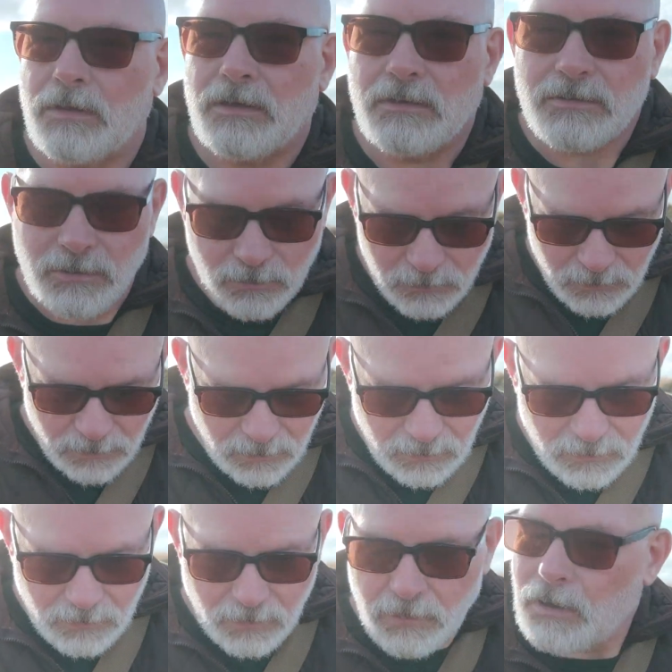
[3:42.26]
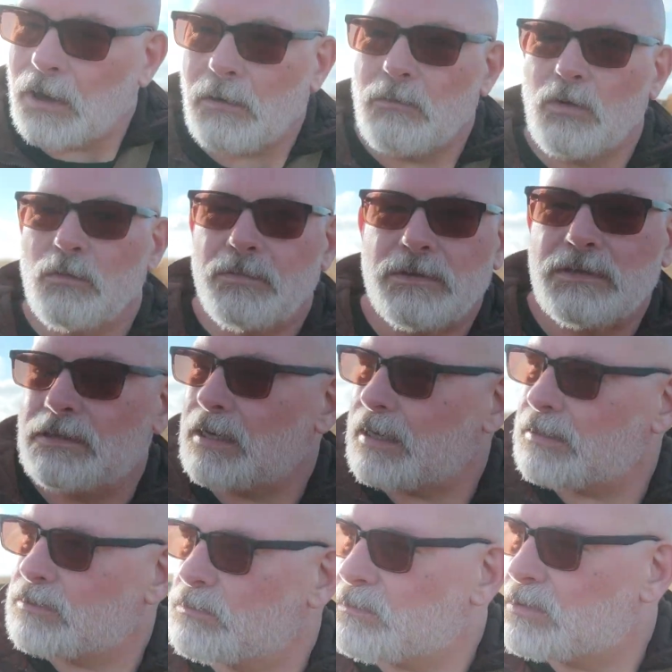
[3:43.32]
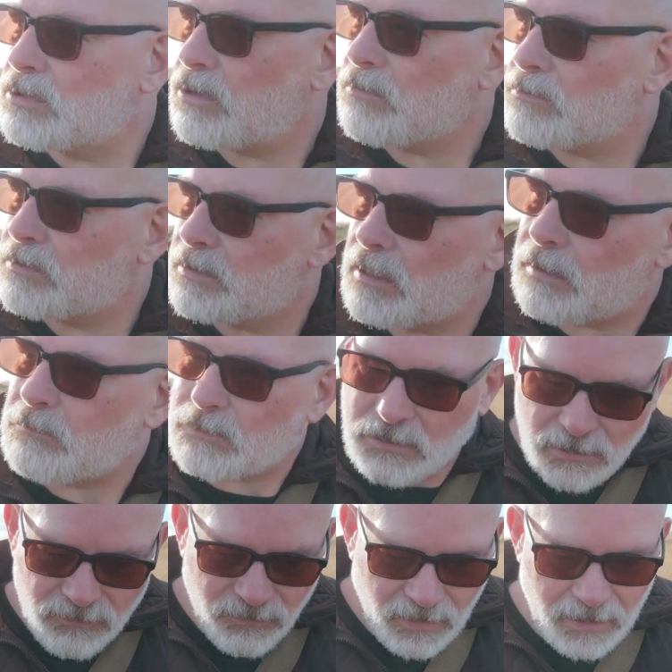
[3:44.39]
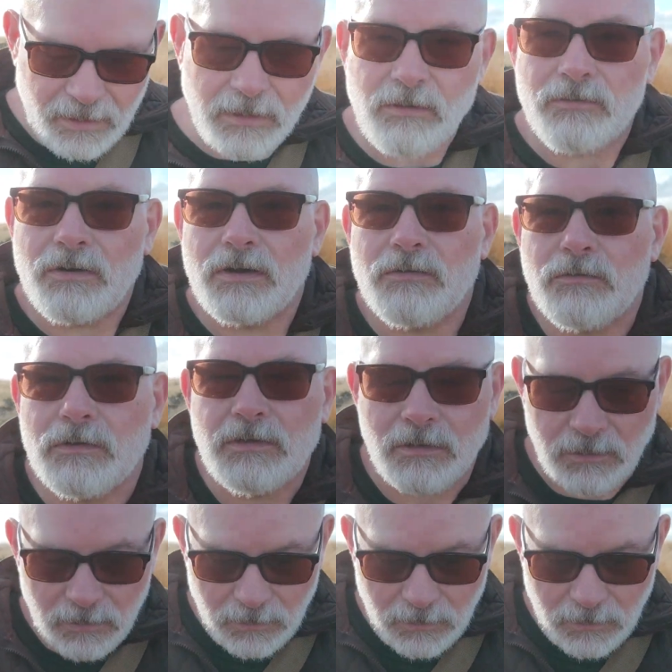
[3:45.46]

there, so I'm hoping to get some shots of them as they're flying around.